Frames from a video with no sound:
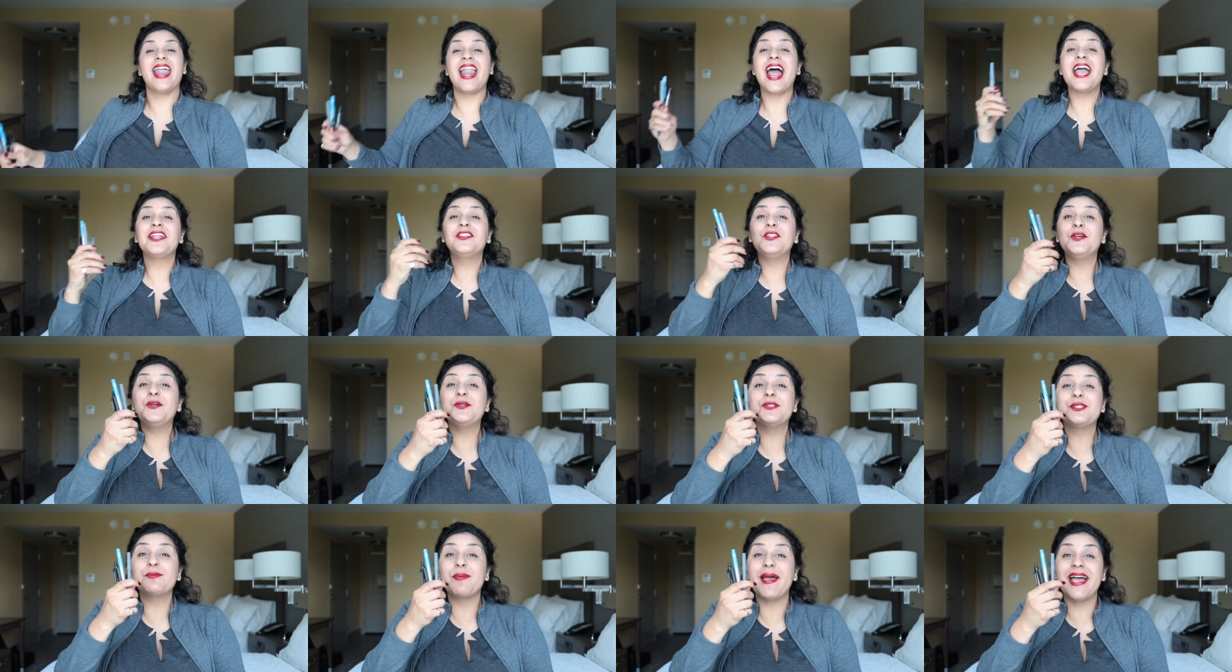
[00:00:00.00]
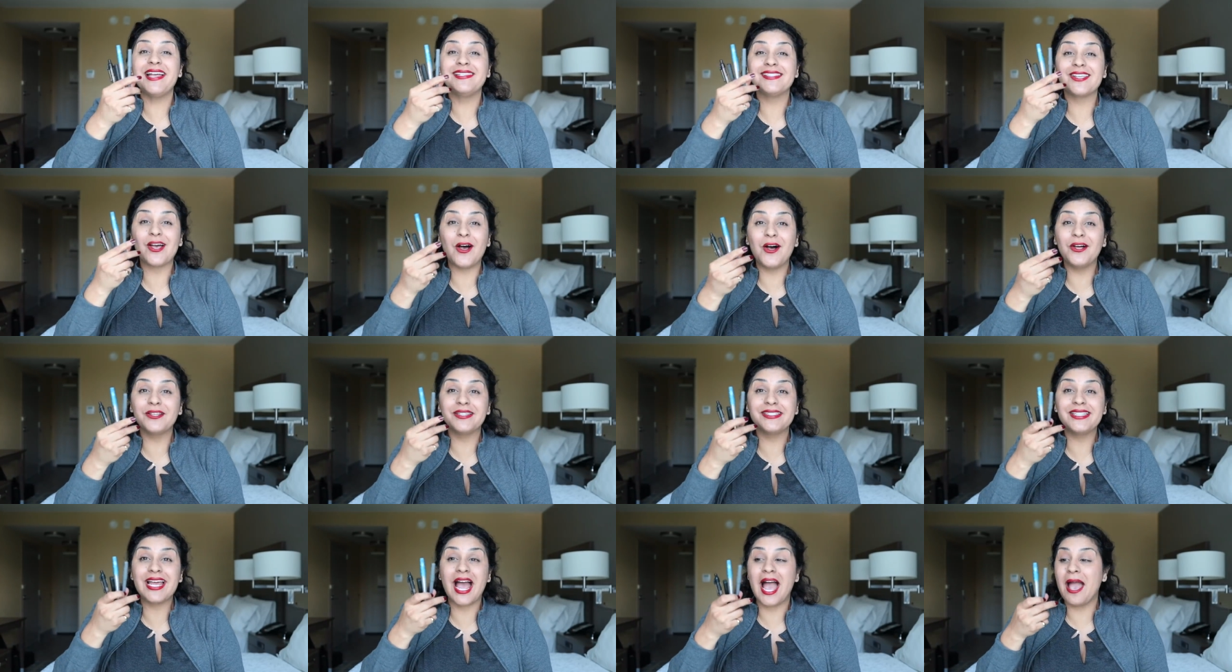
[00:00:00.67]
And I lose pens
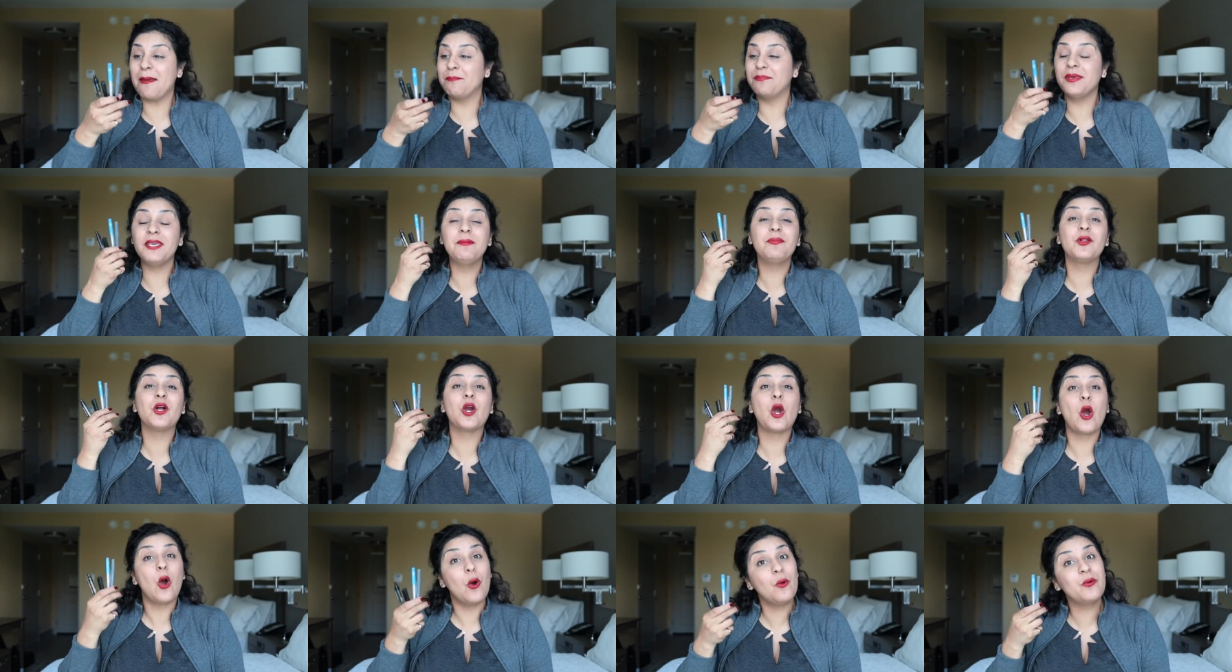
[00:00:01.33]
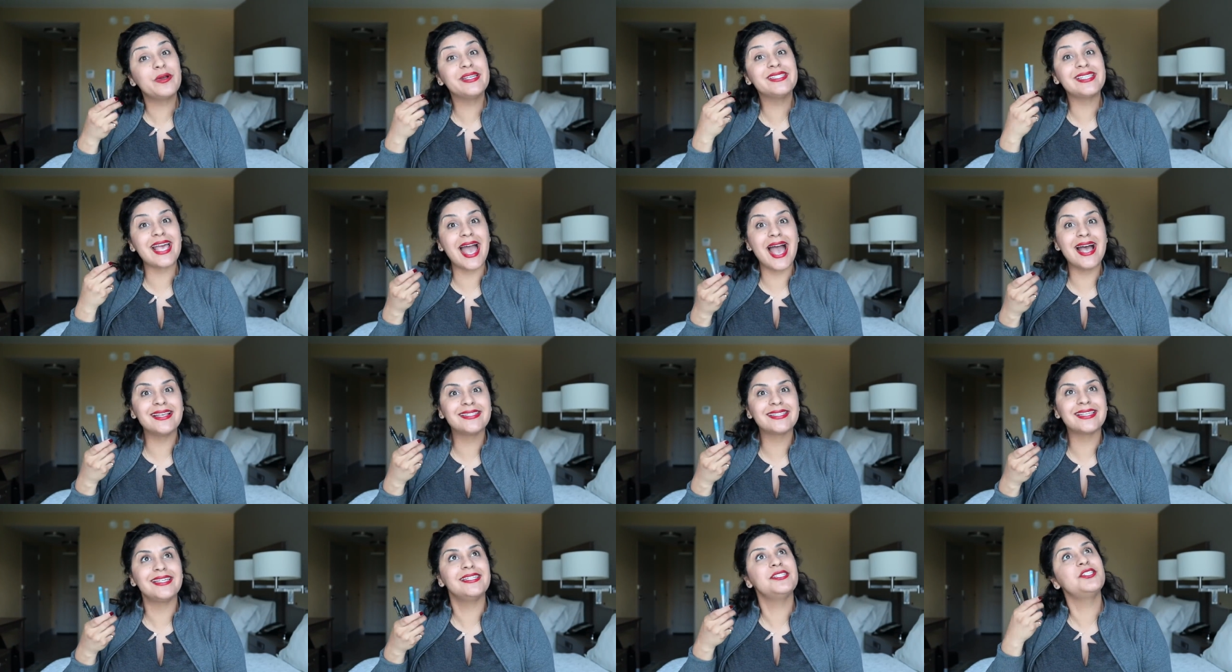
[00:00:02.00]
all the time. People are always
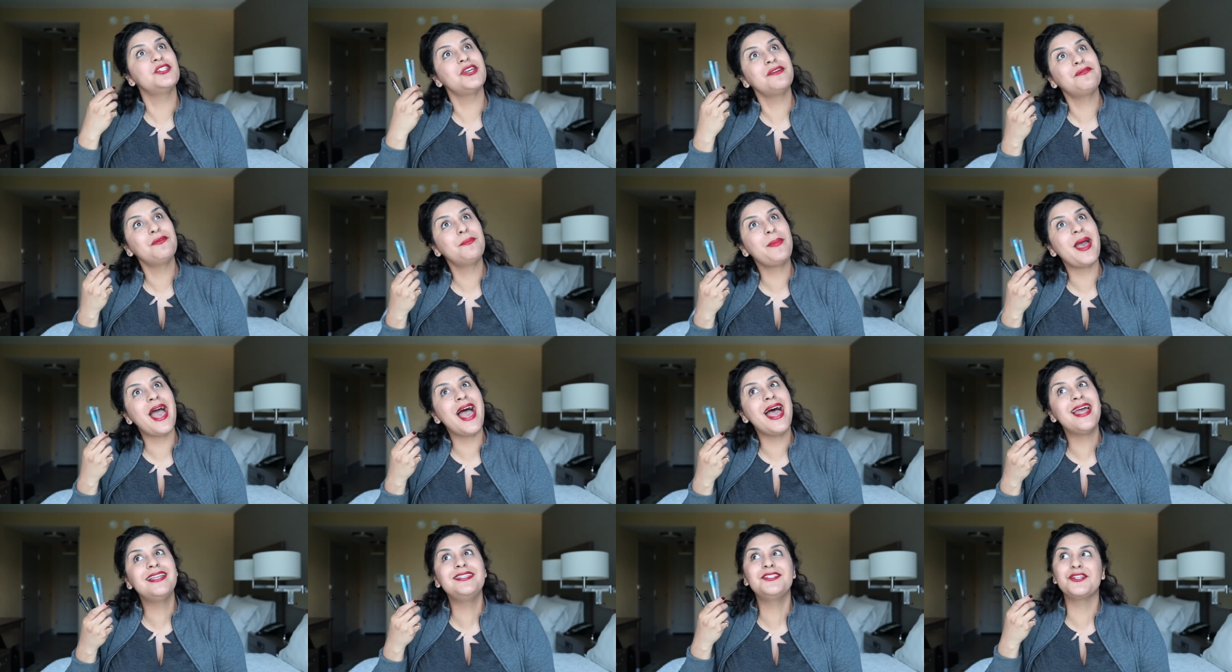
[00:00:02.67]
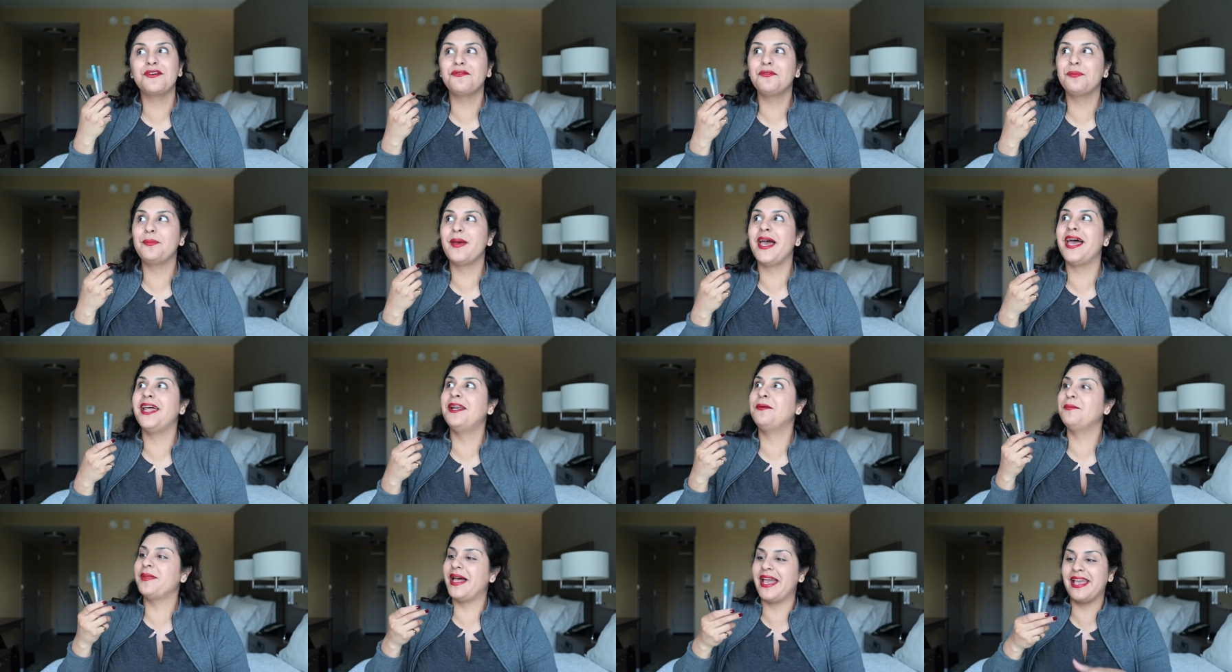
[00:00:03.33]
asking, do you have a pen? Do you have a
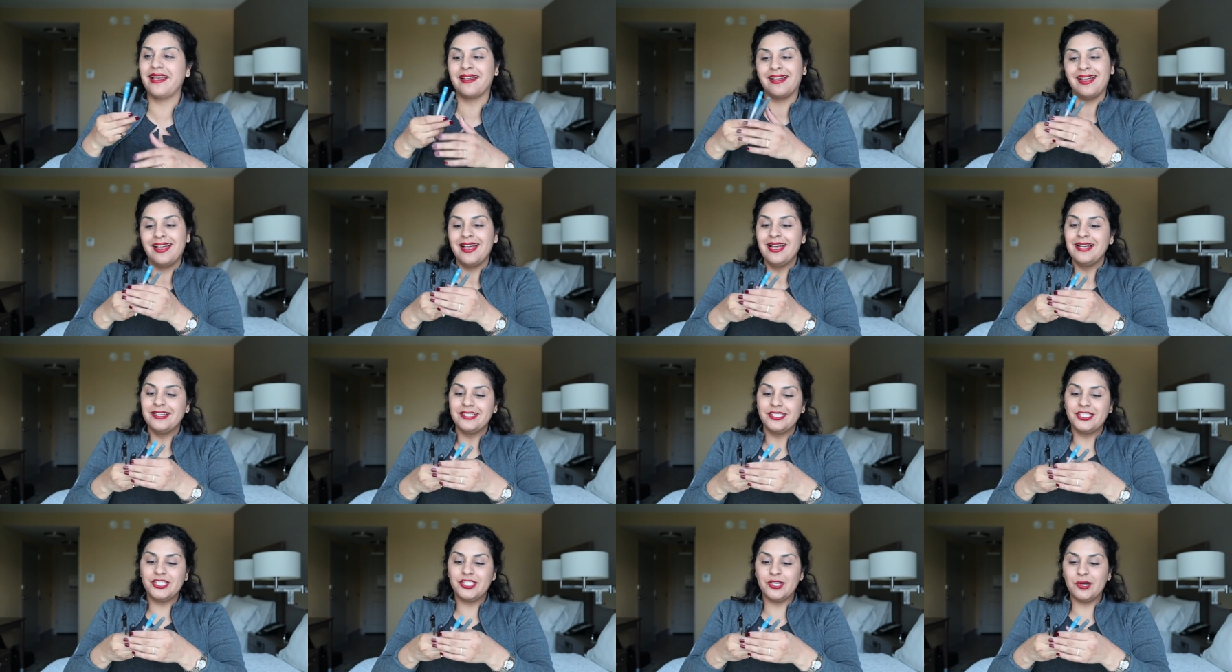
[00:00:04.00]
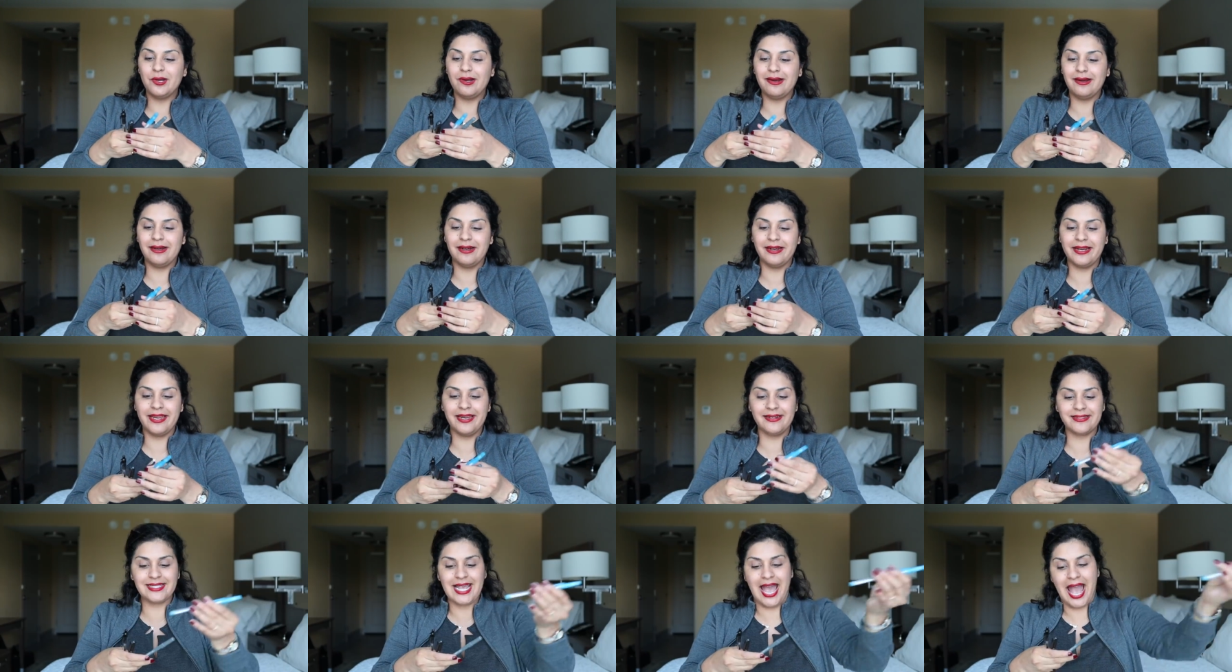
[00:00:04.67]
pen? I'm like, sure,
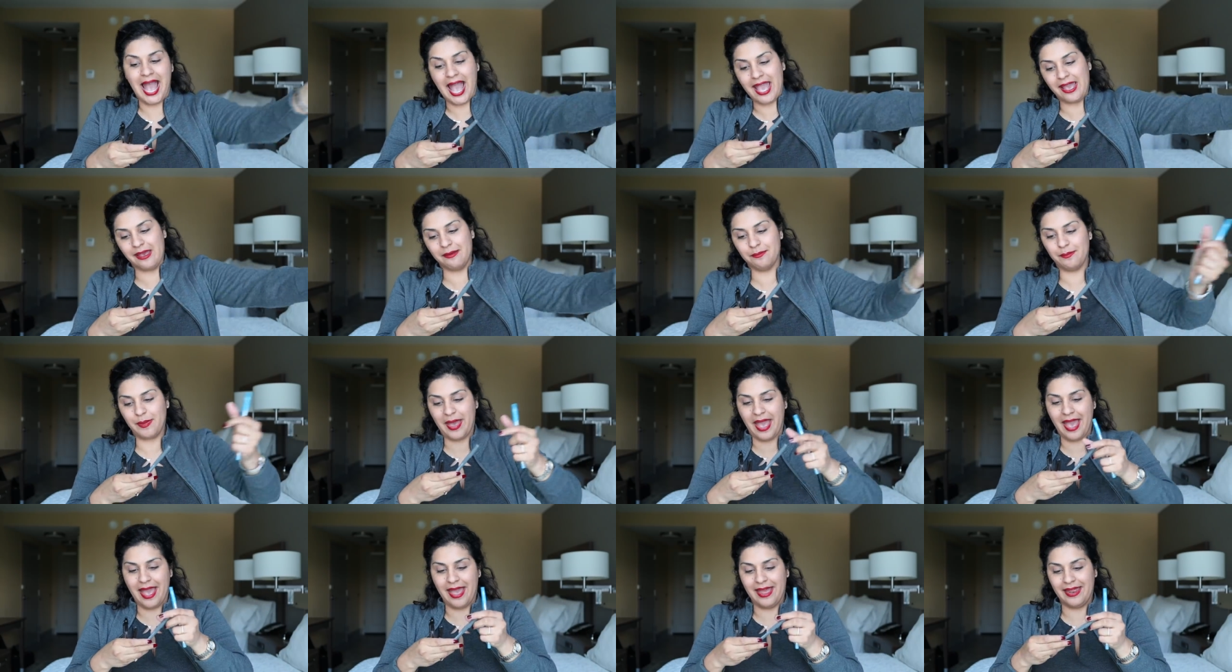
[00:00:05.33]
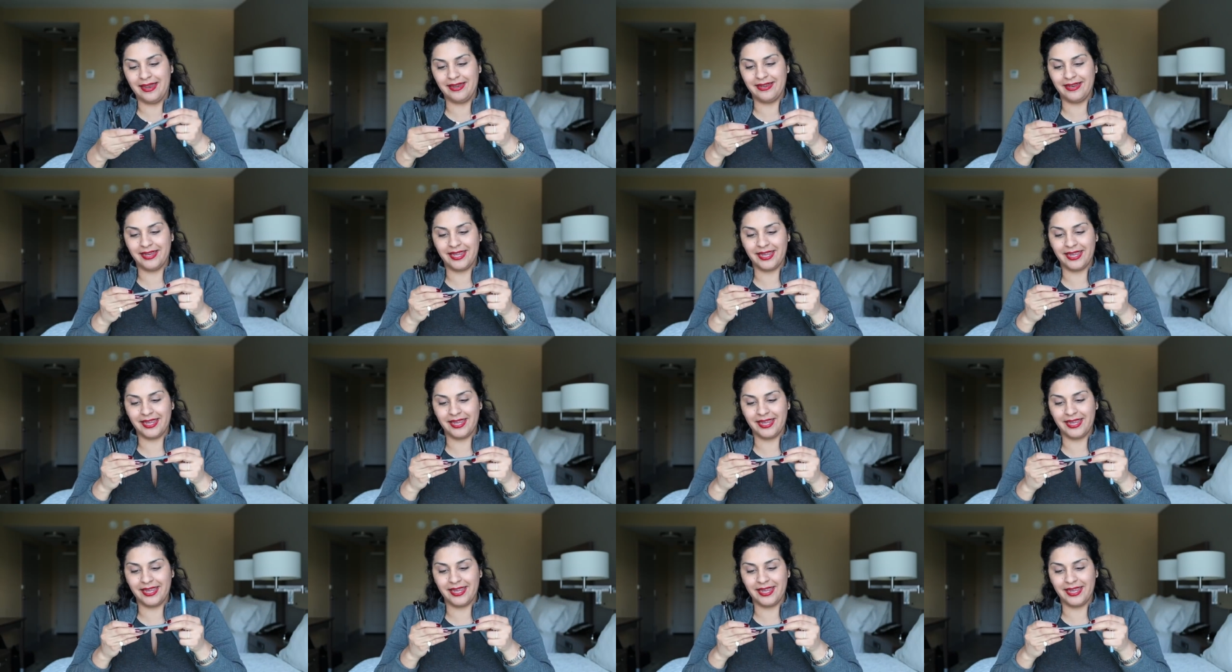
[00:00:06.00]
here's a Hyatt pen.